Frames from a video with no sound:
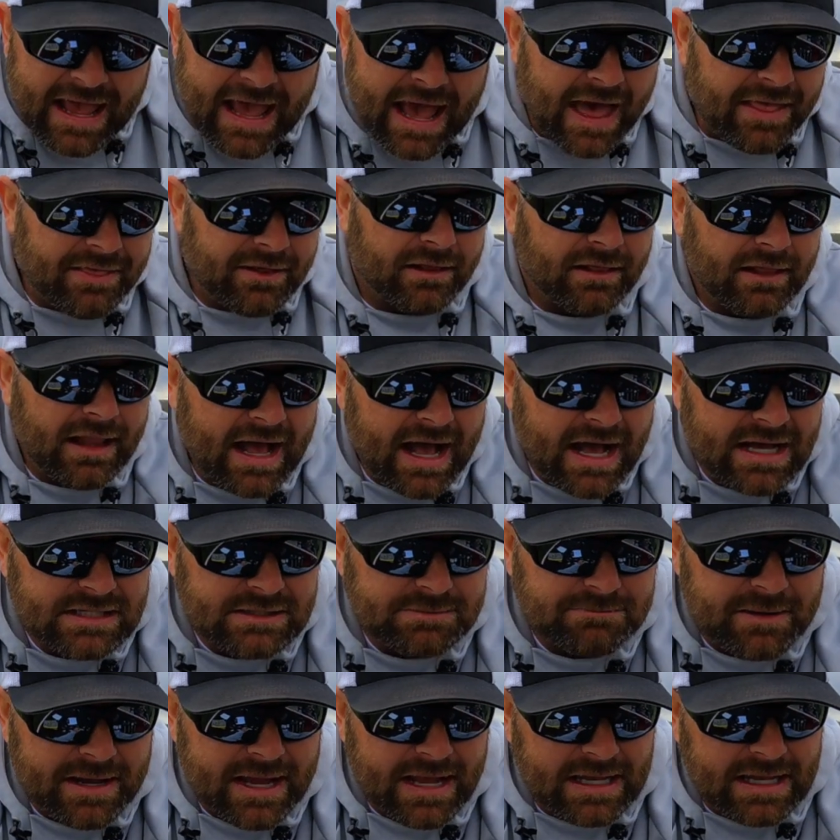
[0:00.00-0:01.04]
And the
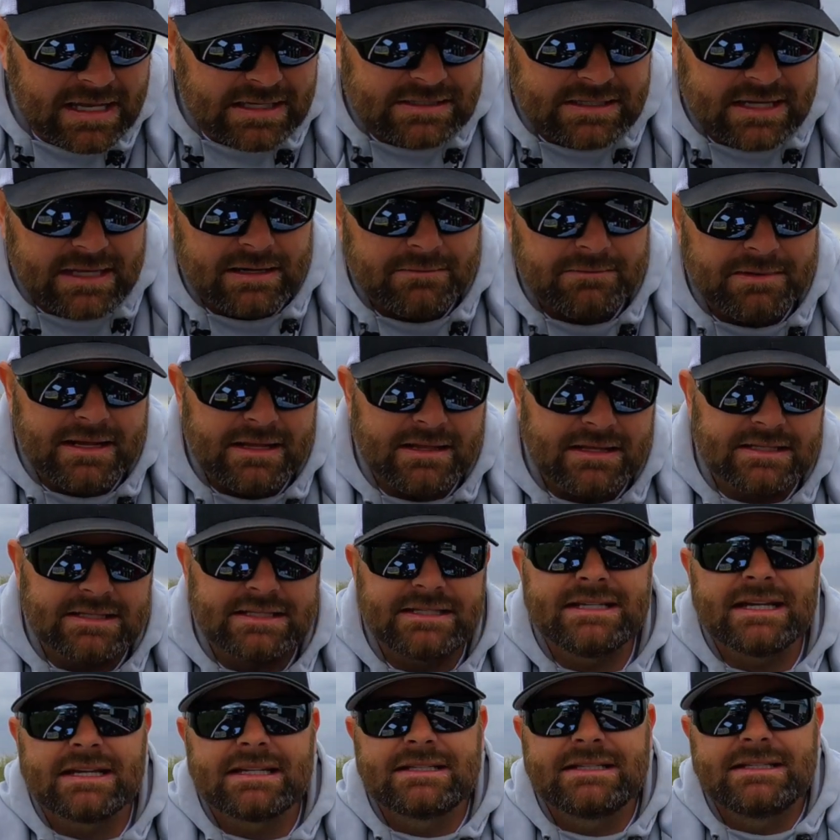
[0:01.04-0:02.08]
last bait is gonna be the
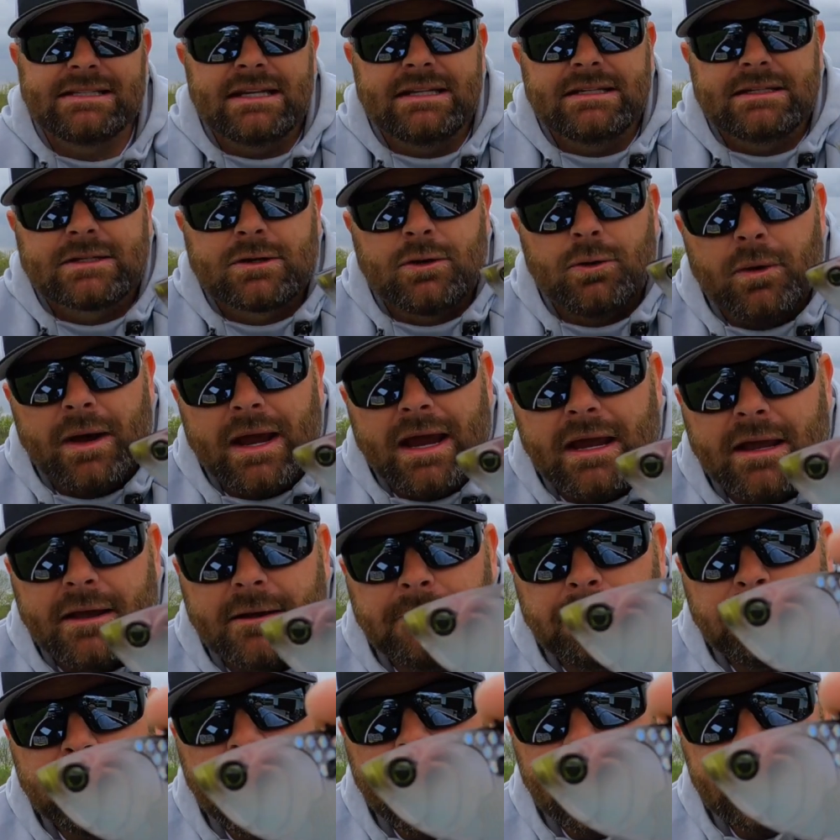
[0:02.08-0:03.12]
sixth sense quake.
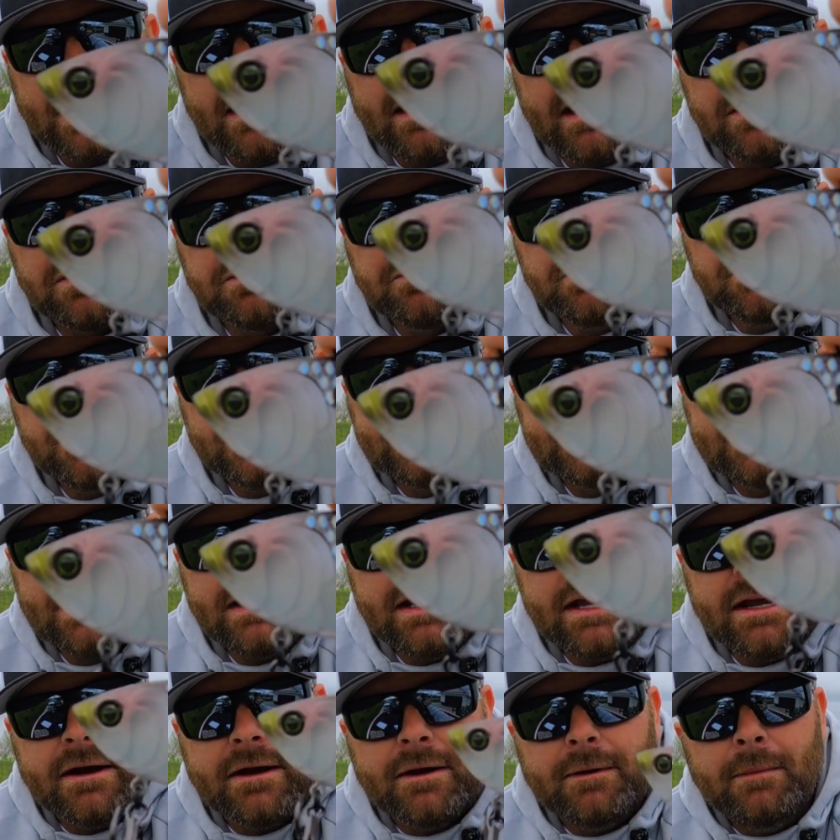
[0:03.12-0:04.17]
Now I threw this in
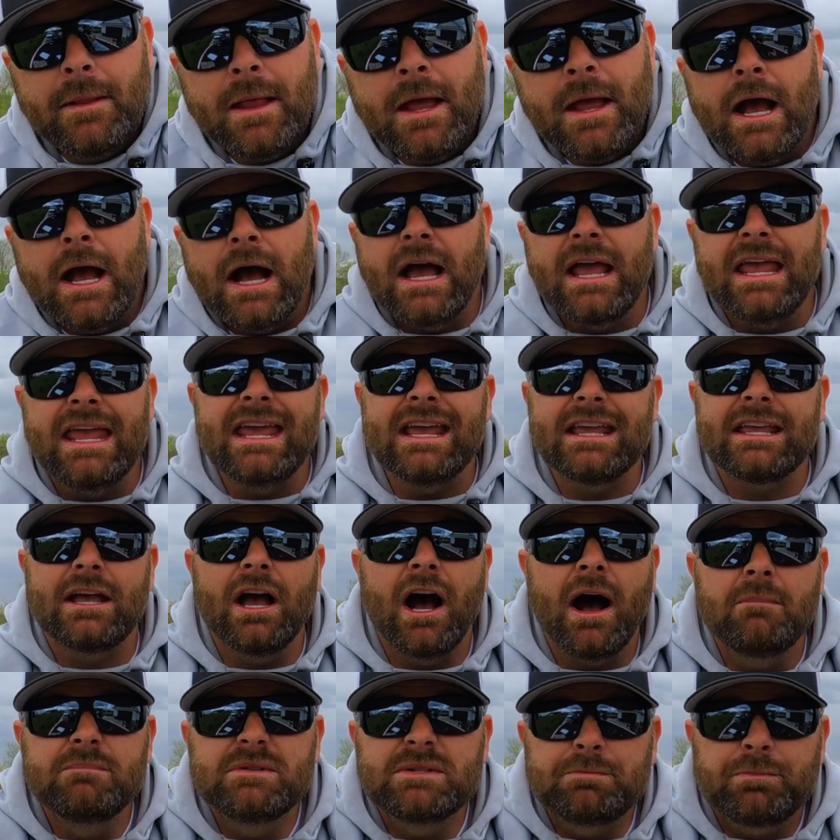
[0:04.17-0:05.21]
here, it
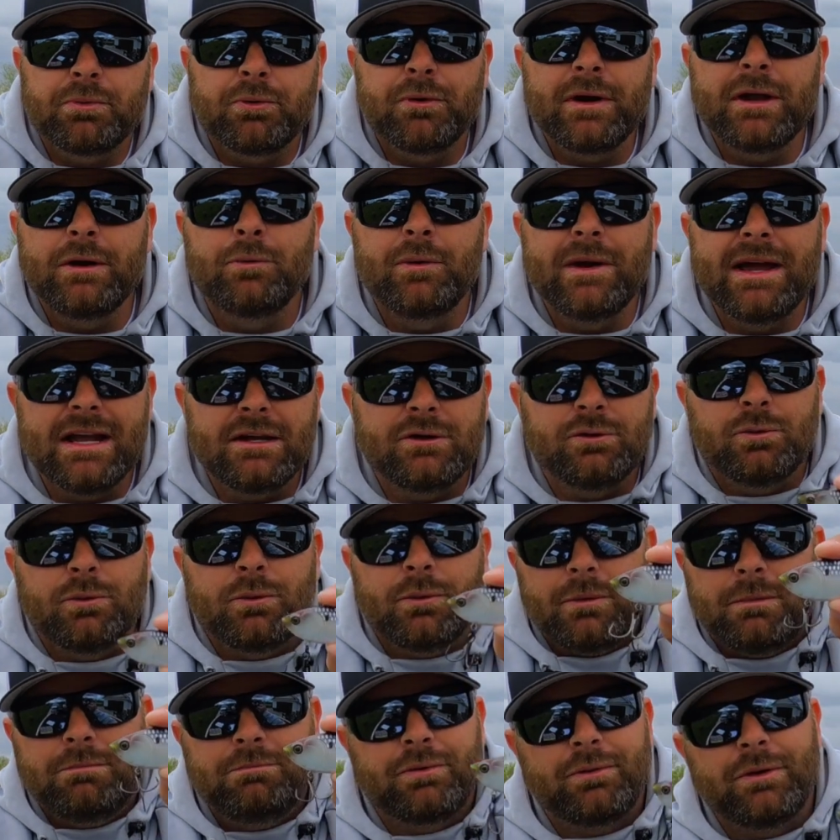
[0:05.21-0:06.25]
comes pre-rigged
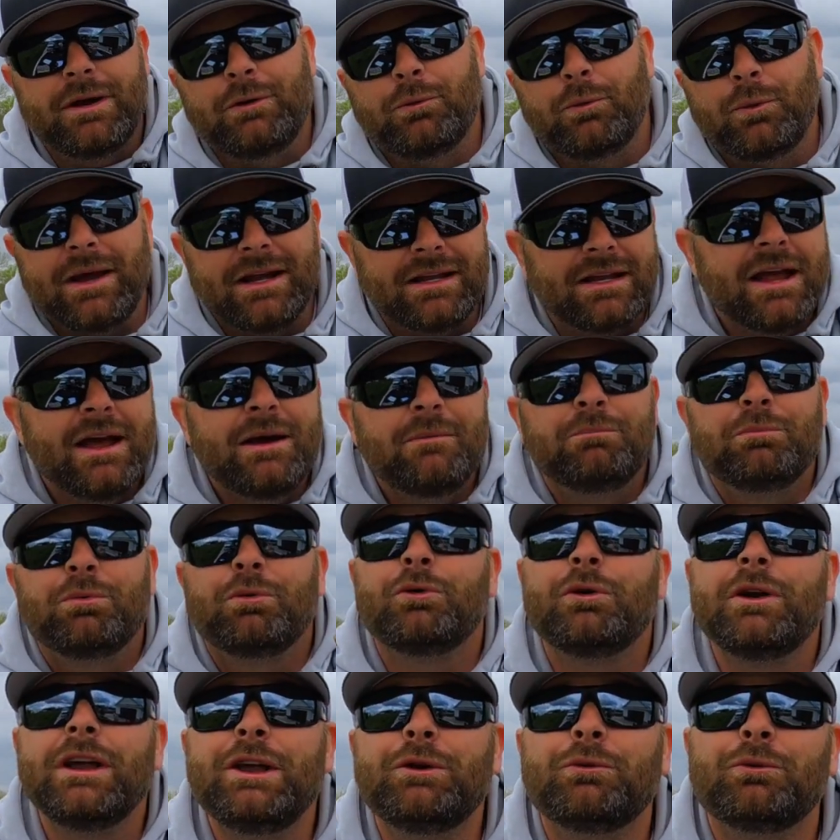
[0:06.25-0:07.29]

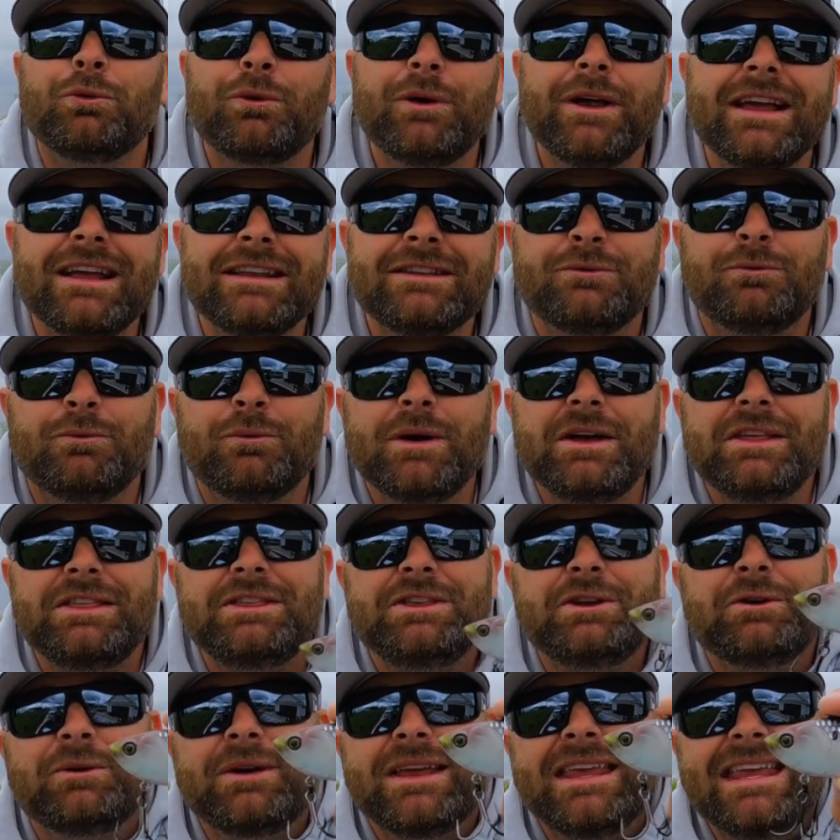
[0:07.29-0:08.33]
with
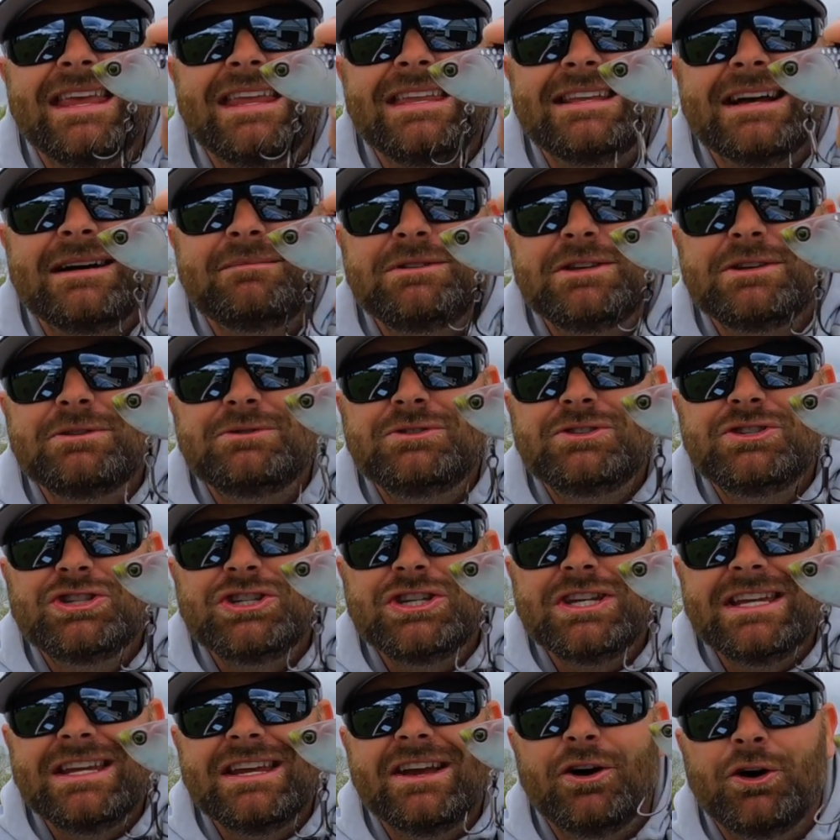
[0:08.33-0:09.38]
your
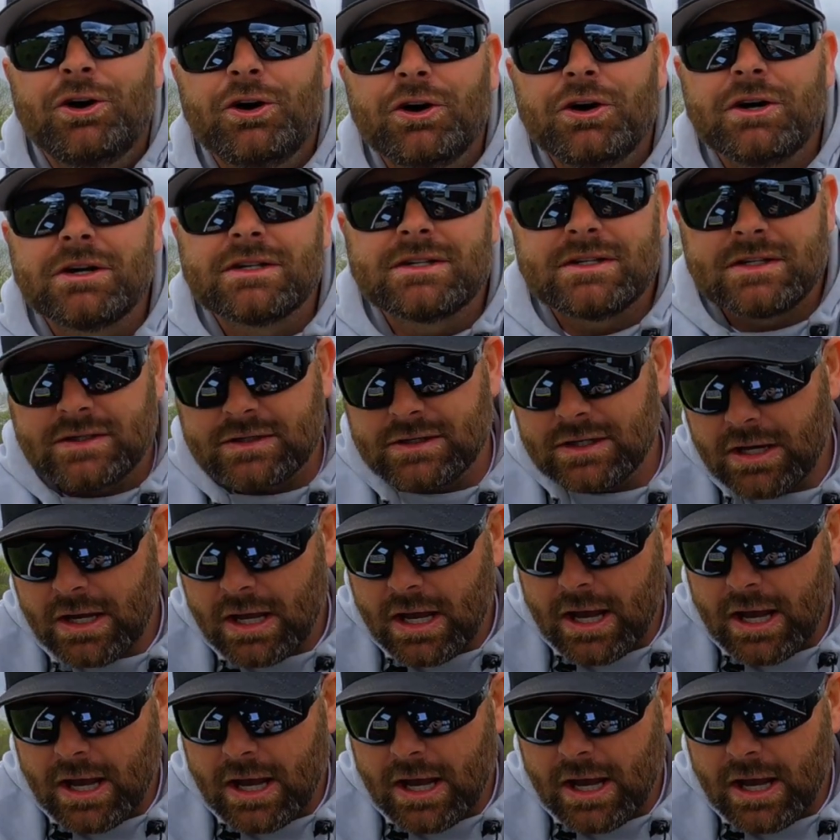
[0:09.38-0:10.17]
EWG hooks.